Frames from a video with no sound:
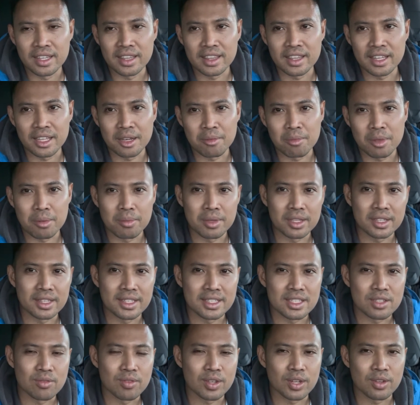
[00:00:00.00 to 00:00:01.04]
then maybe
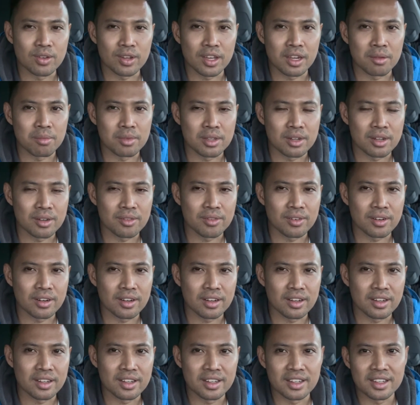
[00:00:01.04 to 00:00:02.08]
this video can be referral.